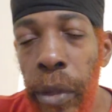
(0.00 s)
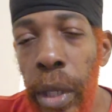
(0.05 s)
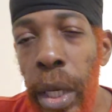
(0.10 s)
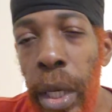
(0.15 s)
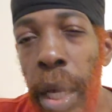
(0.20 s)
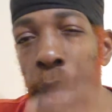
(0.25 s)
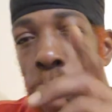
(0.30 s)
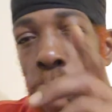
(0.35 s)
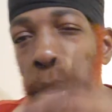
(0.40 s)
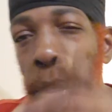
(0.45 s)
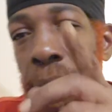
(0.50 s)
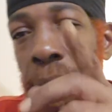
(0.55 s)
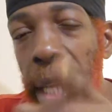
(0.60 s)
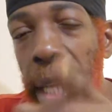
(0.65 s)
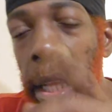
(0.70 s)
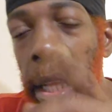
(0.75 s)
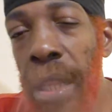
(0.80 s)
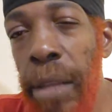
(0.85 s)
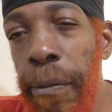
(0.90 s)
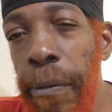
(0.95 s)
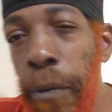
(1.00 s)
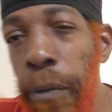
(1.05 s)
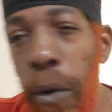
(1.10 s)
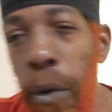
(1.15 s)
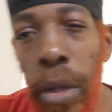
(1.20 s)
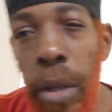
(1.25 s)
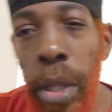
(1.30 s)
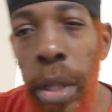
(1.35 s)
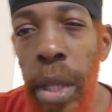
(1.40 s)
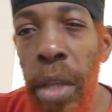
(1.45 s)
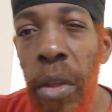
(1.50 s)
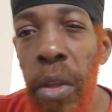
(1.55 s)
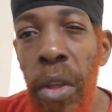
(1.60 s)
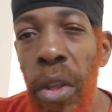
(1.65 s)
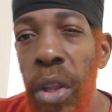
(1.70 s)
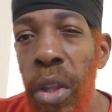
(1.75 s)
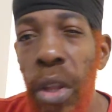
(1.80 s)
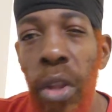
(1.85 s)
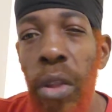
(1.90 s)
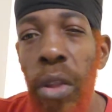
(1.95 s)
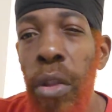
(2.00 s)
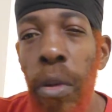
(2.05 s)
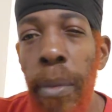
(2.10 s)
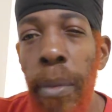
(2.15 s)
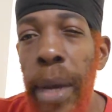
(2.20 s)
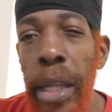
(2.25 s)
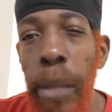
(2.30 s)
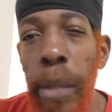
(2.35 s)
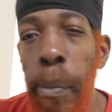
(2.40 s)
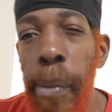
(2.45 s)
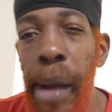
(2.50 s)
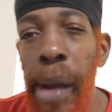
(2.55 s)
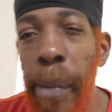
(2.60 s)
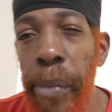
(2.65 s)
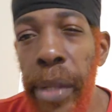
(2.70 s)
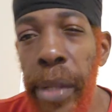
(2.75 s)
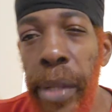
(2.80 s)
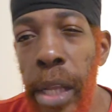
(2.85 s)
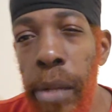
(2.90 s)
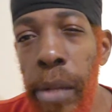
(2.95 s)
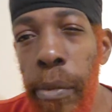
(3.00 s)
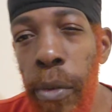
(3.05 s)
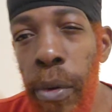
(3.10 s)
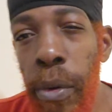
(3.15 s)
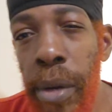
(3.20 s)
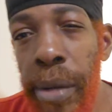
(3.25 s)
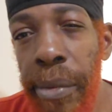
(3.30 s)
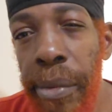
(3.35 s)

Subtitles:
Because we cannot afford nobody popping anymore.